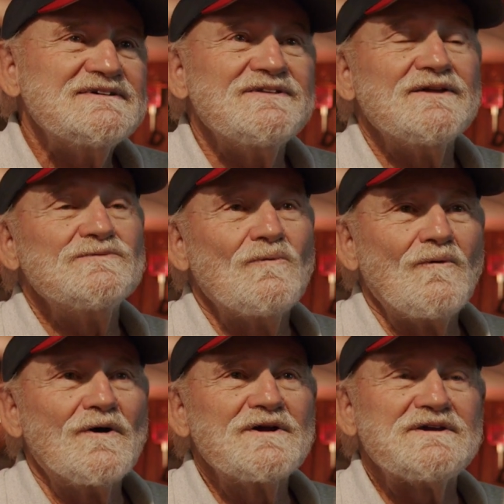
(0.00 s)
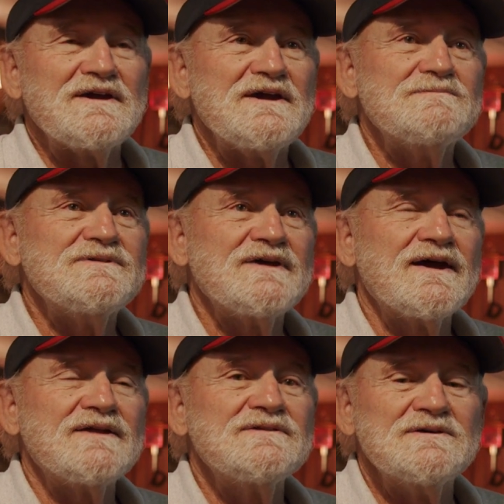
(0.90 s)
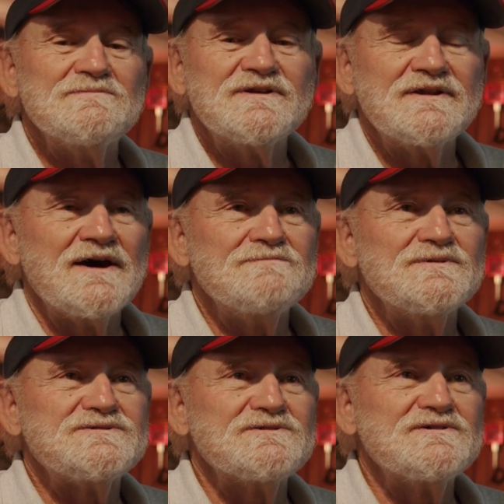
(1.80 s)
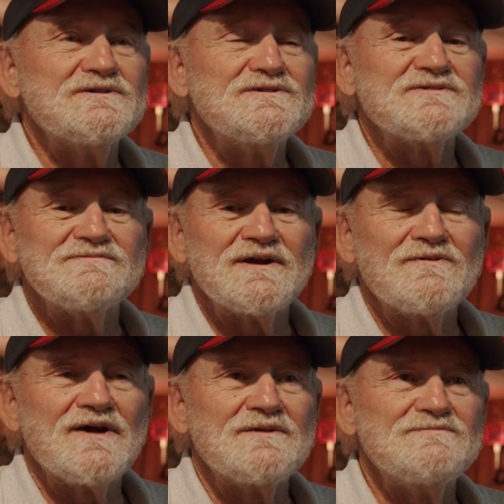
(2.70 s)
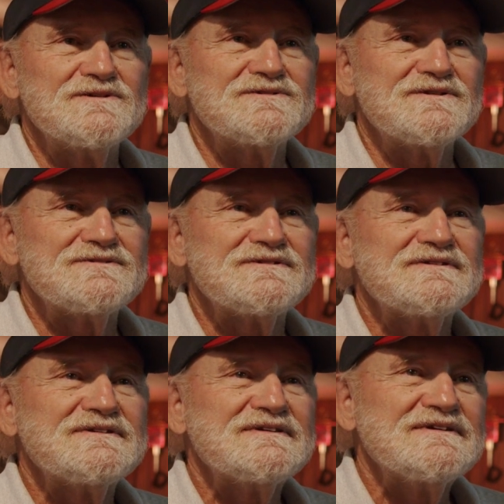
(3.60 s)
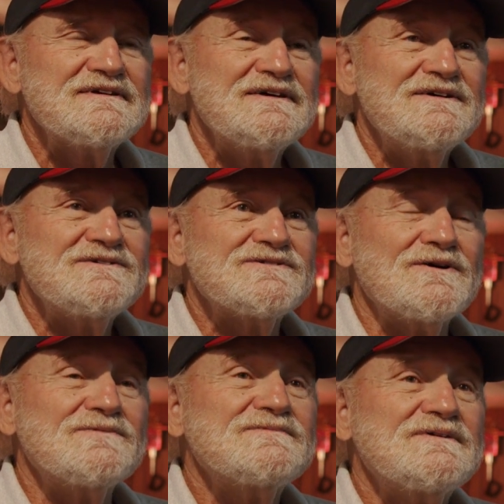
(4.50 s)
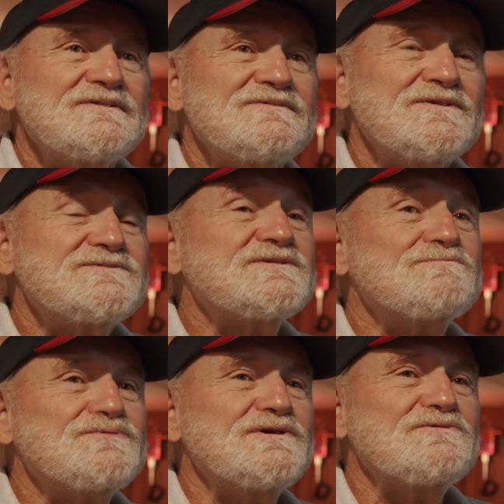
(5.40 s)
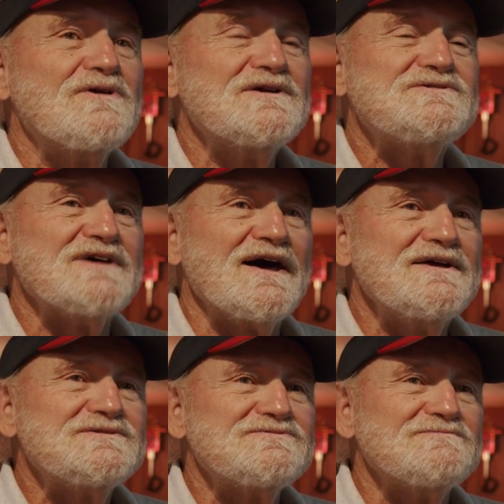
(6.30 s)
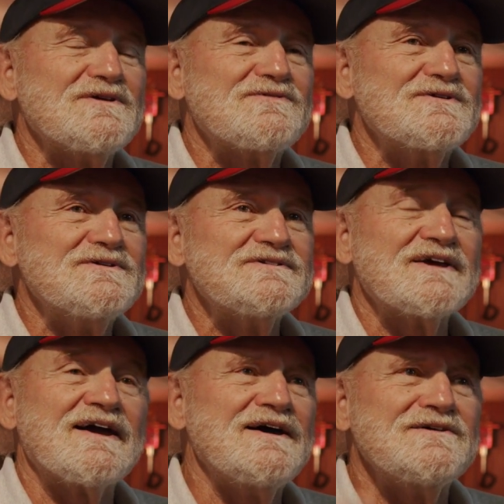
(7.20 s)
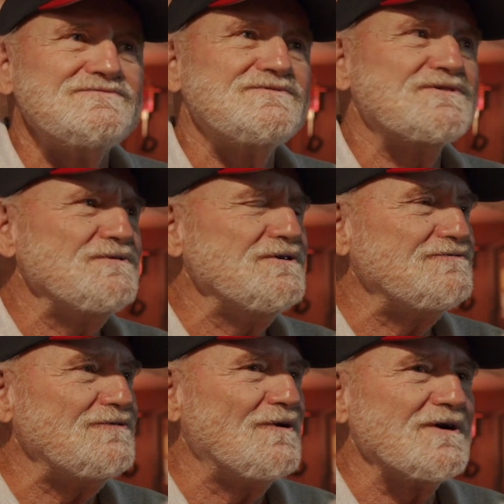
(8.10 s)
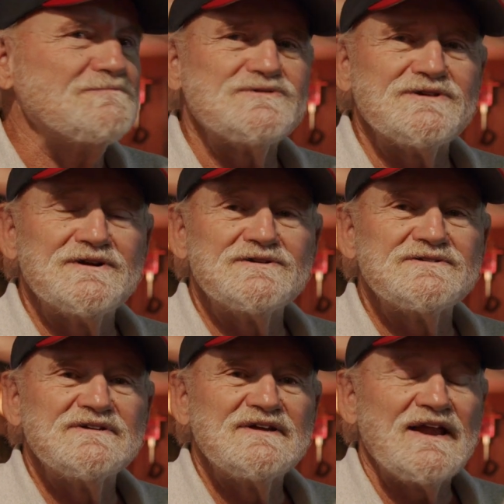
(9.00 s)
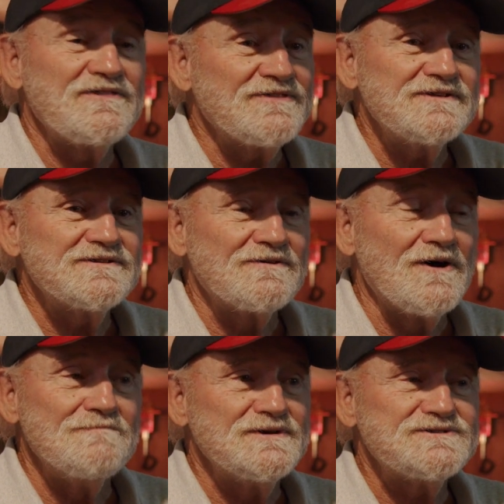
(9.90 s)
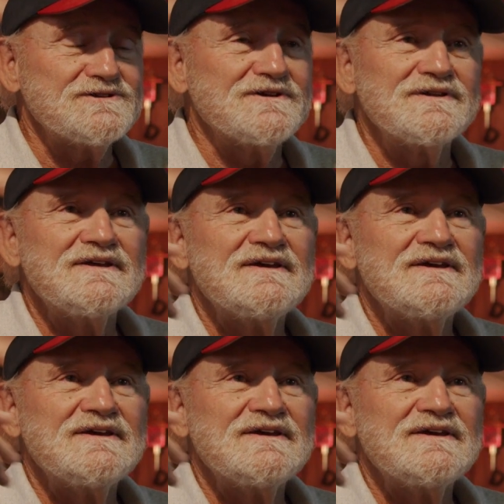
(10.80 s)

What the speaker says: And then the war came and they got limited on materials and they were out of business. So there's some pretty rare signs from the 30s. Like I have 3 or 4 upstairs. I think they're all Michigan.